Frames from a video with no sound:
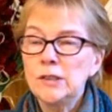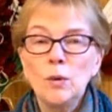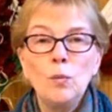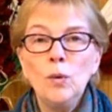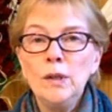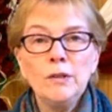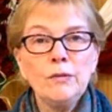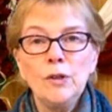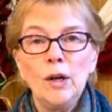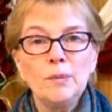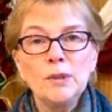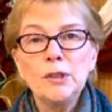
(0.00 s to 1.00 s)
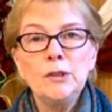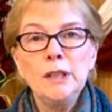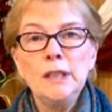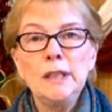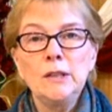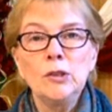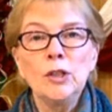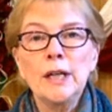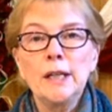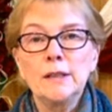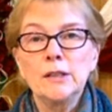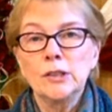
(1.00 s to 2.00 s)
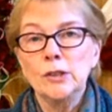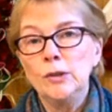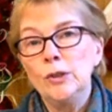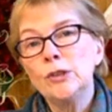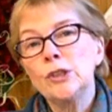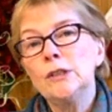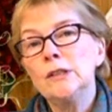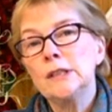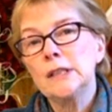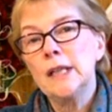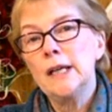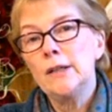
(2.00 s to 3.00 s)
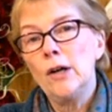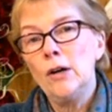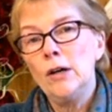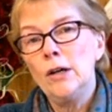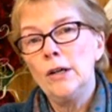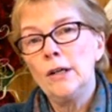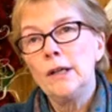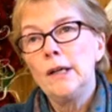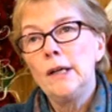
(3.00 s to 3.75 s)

wonderful opportunity to look at the solutions that are